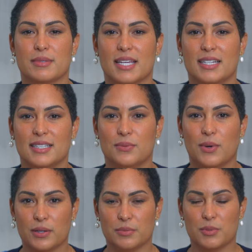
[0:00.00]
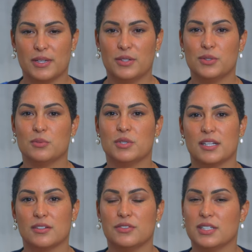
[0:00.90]
is Hayley. Welcome to my YouTube
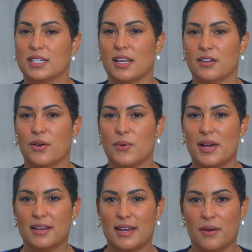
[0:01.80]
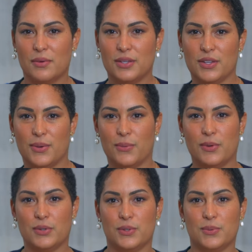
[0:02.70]
channel. If you did not know, now you
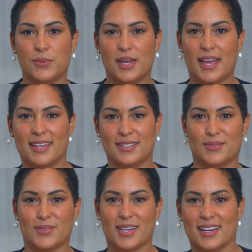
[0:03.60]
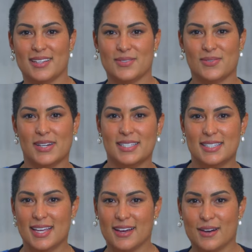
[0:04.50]
do. Hey you guys,
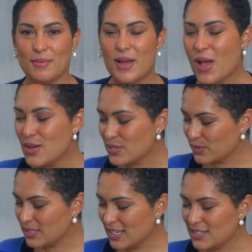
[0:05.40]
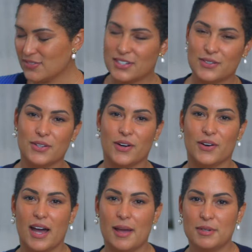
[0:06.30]
what's up? So in today's video,
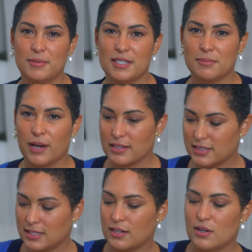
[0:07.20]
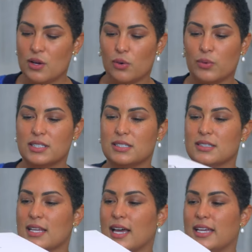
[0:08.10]
y'all, I'm going to be unboxing what's
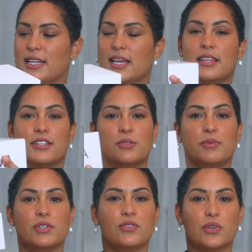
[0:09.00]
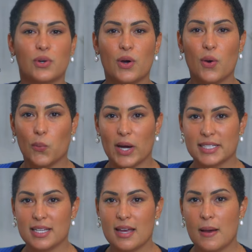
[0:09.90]
inside this beautiful
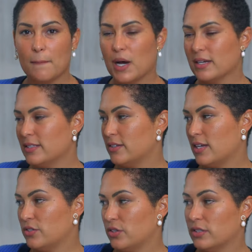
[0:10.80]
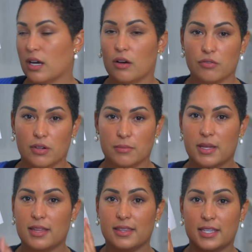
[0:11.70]
white box here. And as you can tell from
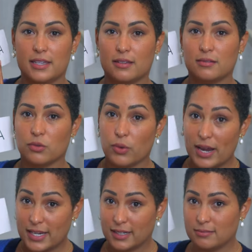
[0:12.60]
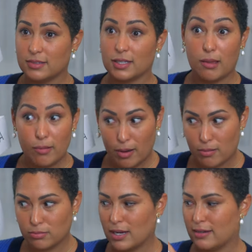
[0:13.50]
the writing, the
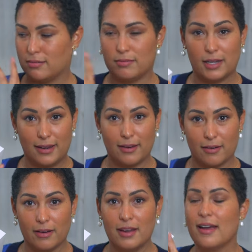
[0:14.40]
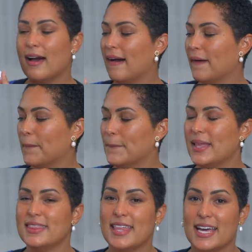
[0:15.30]
logo, and here, um,
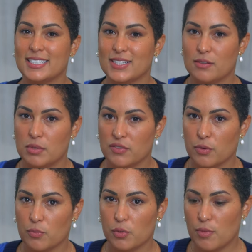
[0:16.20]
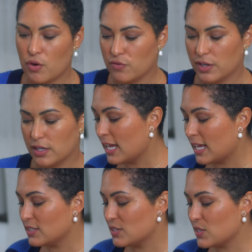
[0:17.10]
that it's gonna be from Rimowa.
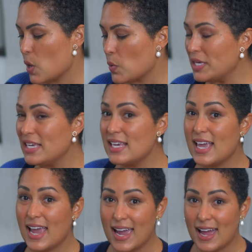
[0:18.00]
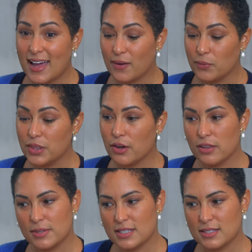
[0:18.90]
And so yeah, with all
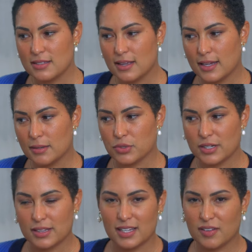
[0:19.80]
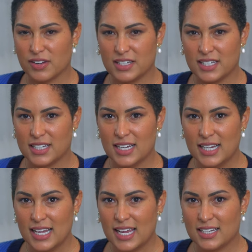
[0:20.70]
that being said, I'm trying to think if I need
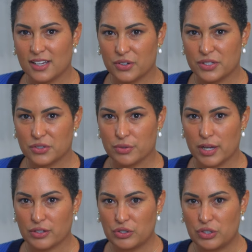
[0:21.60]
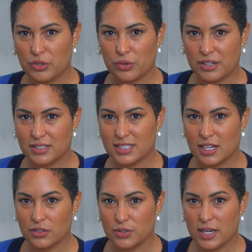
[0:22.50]
any other introduction or thing to
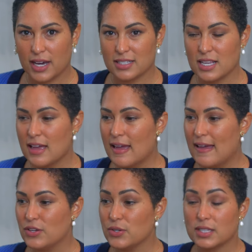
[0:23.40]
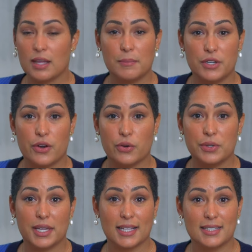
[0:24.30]
tell you guys. You can let me know,
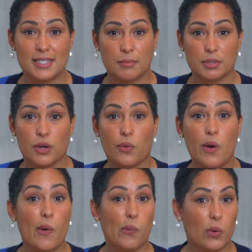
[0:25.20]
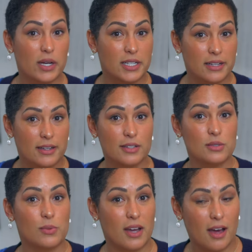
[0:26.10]
guess down below what it
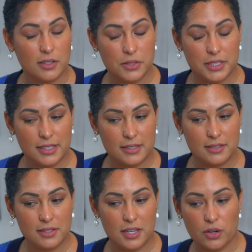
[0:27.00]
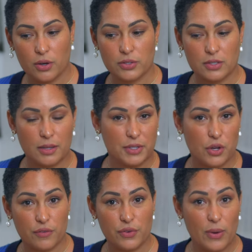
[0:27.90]
is, what color it is, and also let me
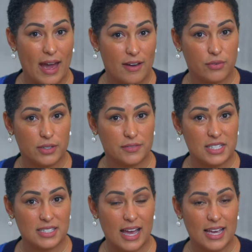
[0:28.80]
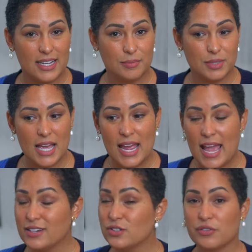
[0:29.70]
know if you have one of these items.
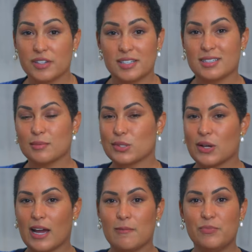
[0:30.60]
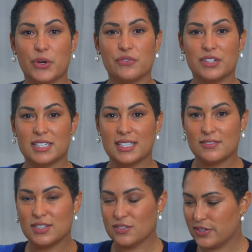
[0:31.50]
And don't forget to subscribe. Don't forget to
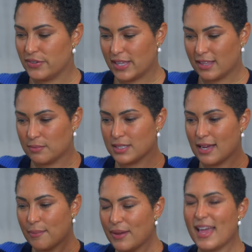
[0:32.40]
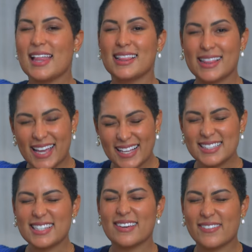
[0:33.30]
give this video a thumbs up and
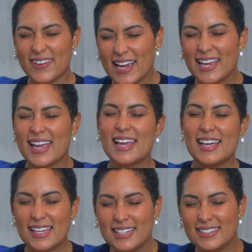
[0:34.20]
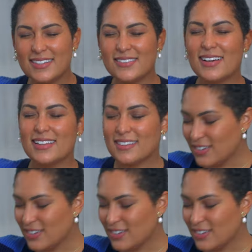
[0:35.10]
let's get right into the